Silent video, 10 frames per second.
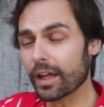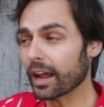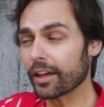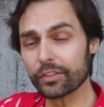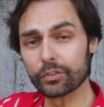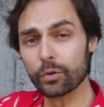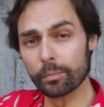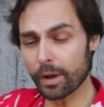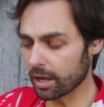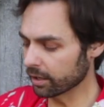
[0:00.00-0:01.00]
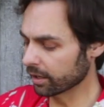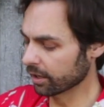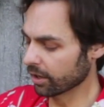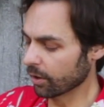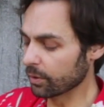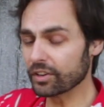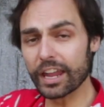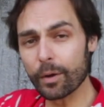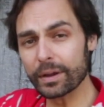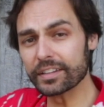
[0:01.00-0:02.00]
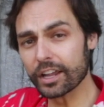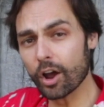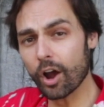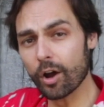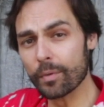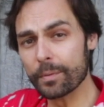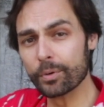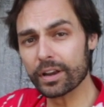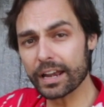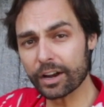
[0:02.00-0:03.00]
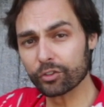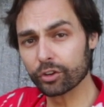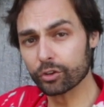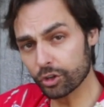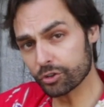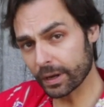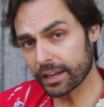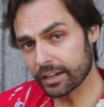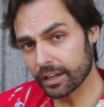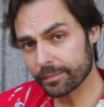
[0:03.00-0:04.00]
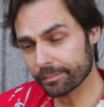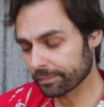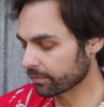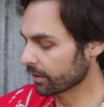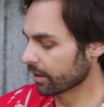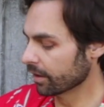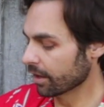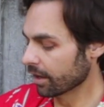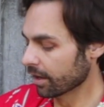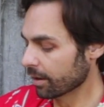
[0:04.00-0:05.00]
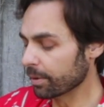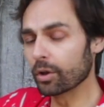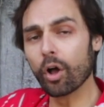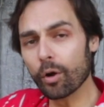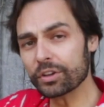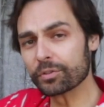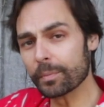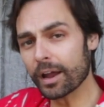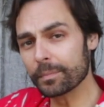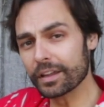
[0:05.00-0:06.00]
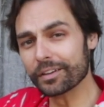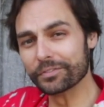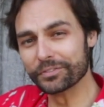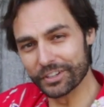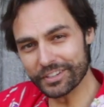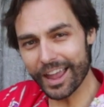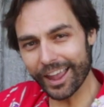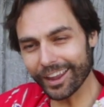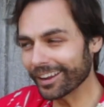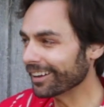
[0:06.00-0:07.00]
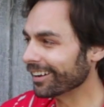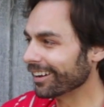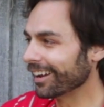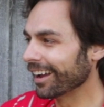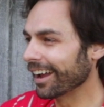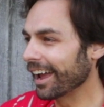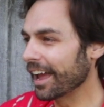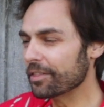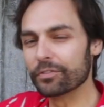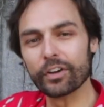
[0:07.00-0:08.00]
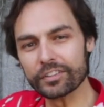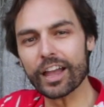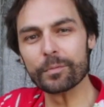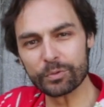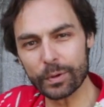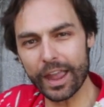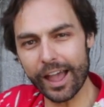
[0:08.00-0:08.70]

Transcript: I got this cool mug, which I can't wait to get home and put an actually good drink in it. But it'll always remind me of today and the fun times we